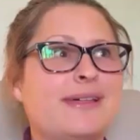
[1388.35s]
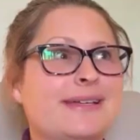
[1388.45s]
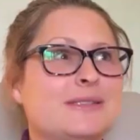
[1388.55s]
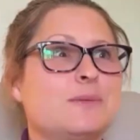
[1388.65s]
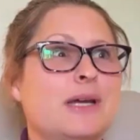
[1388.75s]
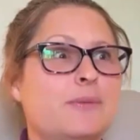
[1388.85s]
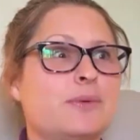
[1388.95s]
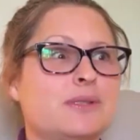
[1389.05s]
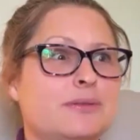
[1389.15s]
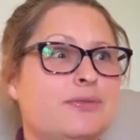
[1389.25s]
that's what
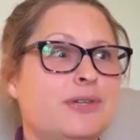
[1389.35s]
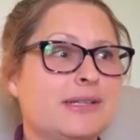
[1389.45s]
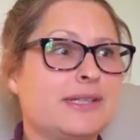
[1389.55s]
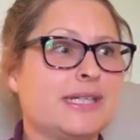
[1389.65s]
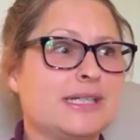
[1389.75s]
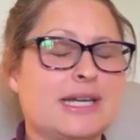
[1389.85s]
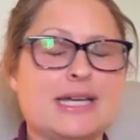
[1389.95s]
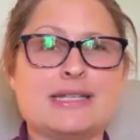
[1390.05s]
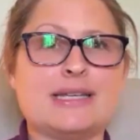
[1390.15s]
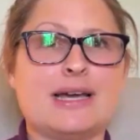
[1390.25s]
I was feeling.
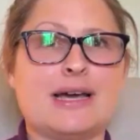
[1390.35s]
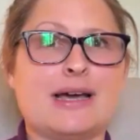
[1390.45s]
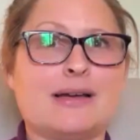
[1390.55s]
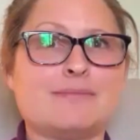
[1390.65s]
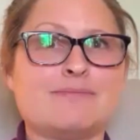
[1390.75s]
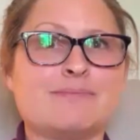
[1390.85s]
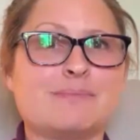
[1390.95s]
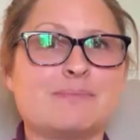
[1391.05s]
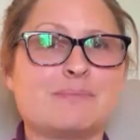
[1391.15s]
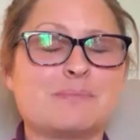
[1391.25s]
And
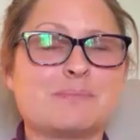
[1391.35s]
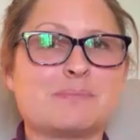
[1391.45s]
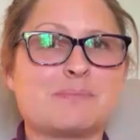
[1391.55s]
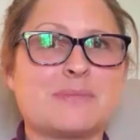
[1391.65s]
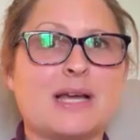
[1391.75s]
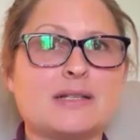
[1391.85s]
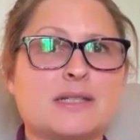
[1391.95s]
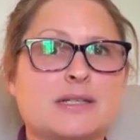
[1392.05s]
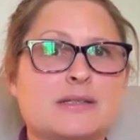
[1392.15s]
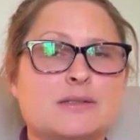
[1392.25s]

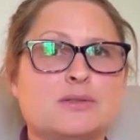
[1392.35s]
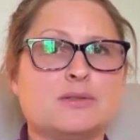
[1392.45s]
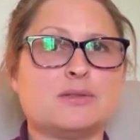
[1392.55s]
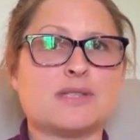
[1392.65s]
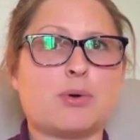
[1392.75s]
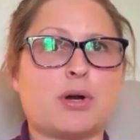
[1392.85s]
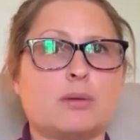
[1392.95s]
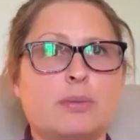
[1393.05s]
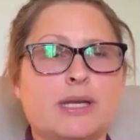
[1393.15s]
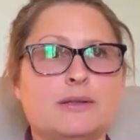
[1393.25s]
not to get us too
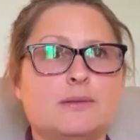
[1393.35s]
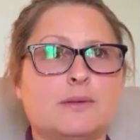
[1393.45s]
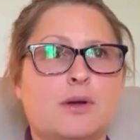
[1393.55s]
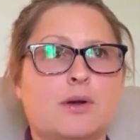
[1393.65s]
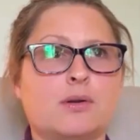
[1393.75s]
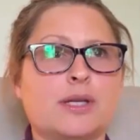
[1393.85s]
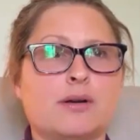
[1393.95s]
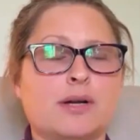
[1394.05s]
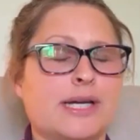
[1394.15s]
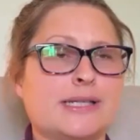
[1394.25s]
sidebarred, but
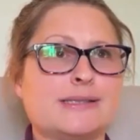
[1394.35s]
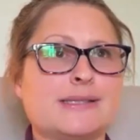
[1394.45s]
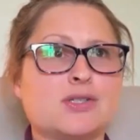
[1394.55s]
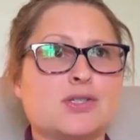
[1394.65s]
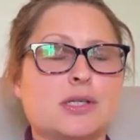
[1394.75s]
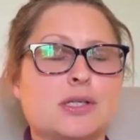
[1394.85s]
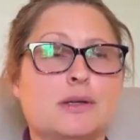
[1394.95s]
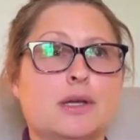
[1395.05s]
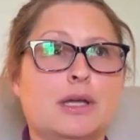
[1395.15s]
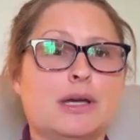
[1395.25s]
earlier I had a session
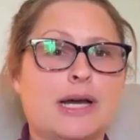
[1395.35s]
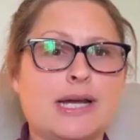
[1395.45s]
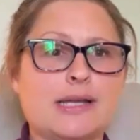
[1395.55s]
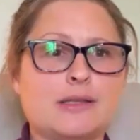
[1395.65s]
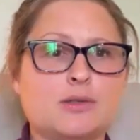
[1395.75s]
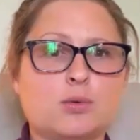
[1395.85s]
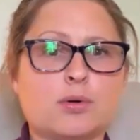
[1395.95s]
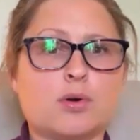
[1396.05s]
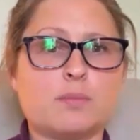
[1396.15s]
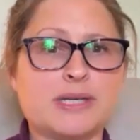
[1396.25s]
and I had the
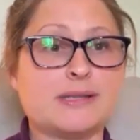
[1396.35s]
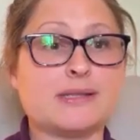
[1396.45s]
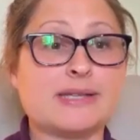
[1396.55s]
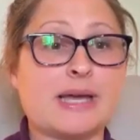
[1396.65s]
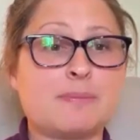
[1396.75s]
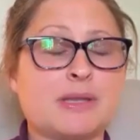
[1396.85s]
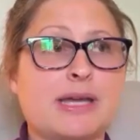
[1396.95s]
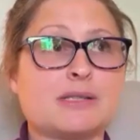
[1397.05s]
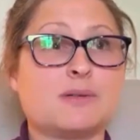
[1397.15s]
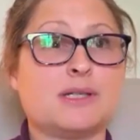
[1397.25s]
door open, and this
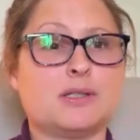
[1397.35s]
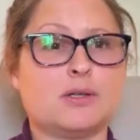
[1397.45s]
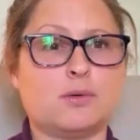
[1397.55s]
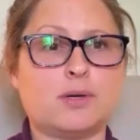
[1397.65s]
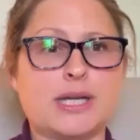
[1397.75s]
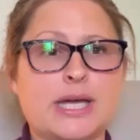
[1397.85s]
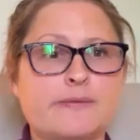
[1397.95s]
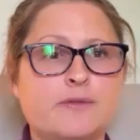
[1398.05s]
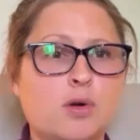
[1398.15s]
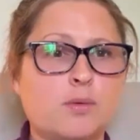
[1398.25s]
happened last week too. And
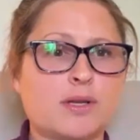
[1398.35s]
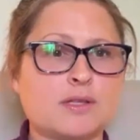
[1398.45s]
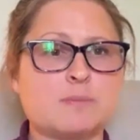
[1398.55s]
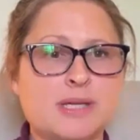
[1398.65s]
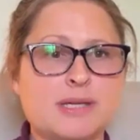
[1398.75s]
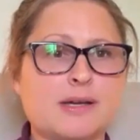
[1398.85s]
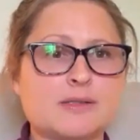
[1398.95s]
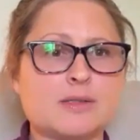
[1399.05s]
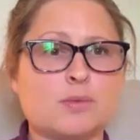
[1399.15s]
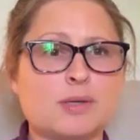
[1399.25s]
out of nowhere, this big
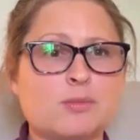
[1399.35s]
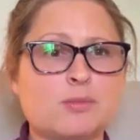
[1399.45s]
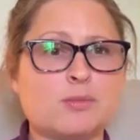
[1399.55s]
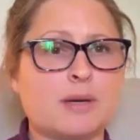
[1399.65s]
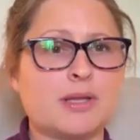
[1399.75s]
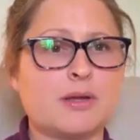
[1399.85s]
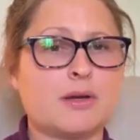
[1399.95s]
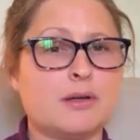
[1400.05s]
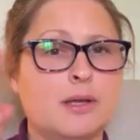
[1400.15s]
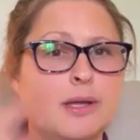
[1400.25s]
gust of wind will come
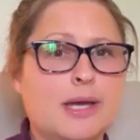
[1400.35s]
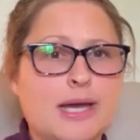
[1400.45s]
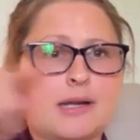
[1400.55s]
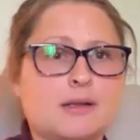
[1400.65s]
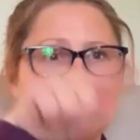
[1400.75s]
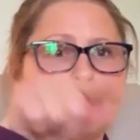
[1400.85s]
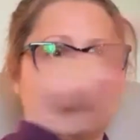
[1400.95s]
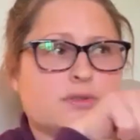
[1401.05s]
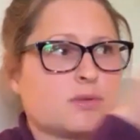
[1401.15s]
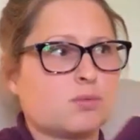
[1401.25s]
along and a
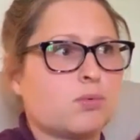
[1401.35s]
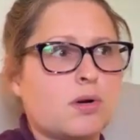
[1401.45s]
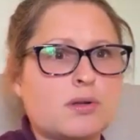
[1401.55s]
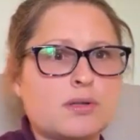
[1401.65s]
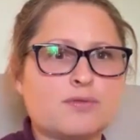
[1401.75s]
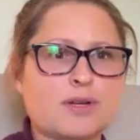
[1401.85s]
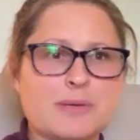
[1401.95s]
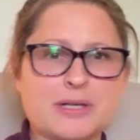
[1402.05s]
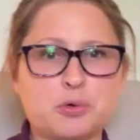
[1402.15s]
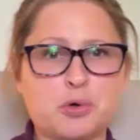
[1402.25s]
leaf will just roll in
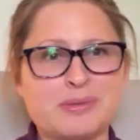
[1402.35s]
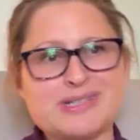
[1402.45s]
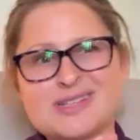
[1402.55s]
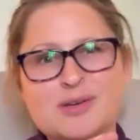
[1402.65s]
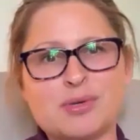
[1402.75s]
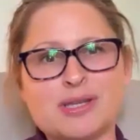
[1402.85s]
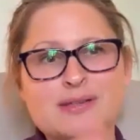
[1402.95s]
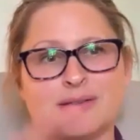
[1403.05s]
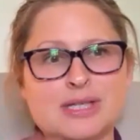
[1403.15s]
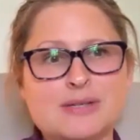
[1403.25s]
front of my door, but it's not
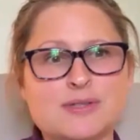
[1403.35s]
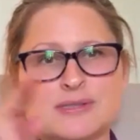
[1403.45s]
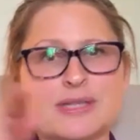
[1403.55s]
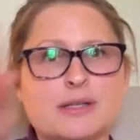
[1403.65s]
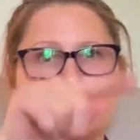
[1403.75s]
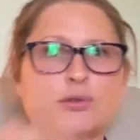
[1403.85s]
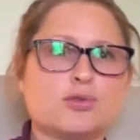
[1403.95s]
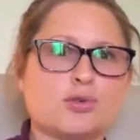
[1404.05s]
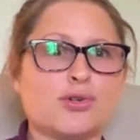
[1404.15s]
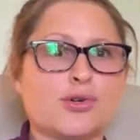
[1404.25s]
really a leaf. It's like a
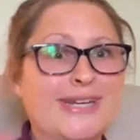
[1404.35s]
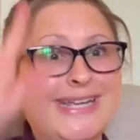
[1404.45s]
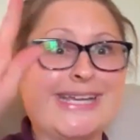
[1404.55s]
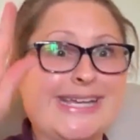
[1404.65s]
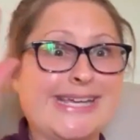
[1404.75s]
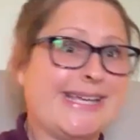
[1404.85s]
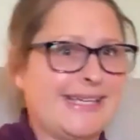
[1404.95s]
little troll going.